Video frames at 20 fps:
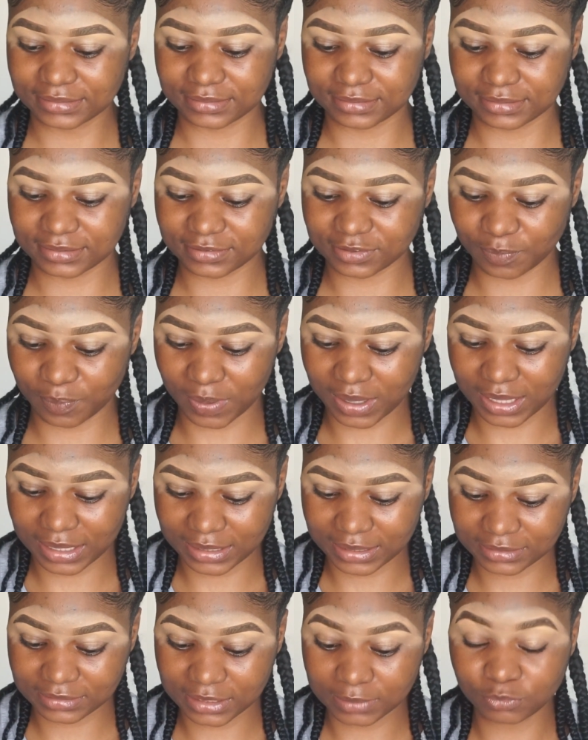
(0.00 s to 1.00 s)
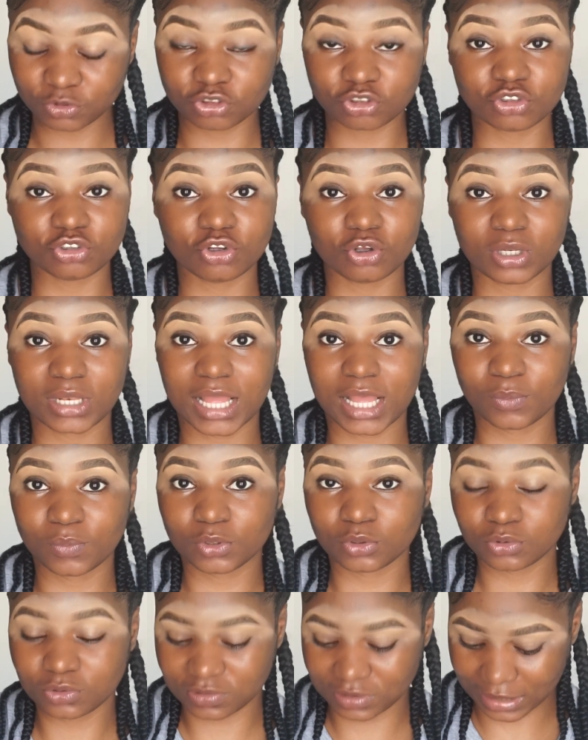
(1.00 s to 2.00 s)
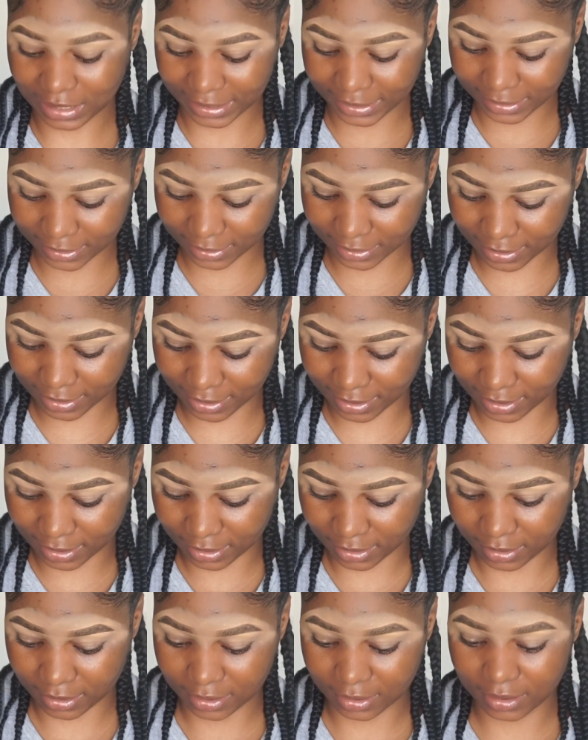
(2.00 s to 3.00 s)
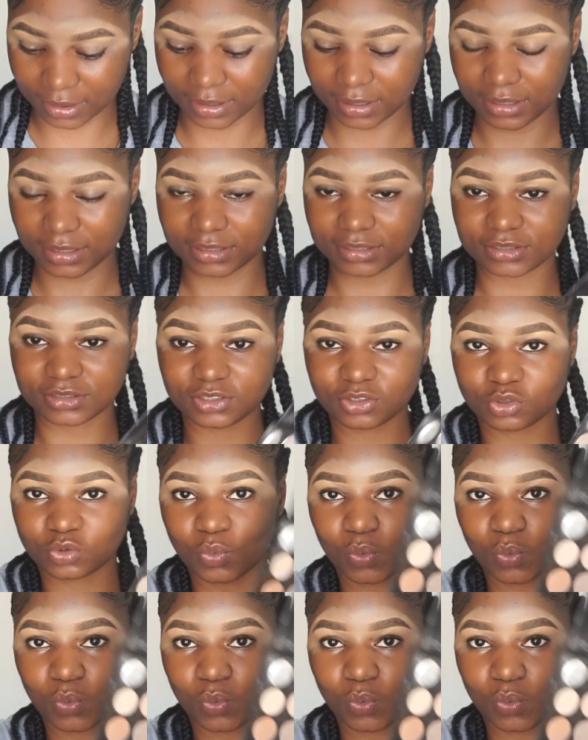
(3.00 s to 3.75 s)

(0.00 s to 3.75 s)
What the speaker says: This palette, let me show you how it looks like. This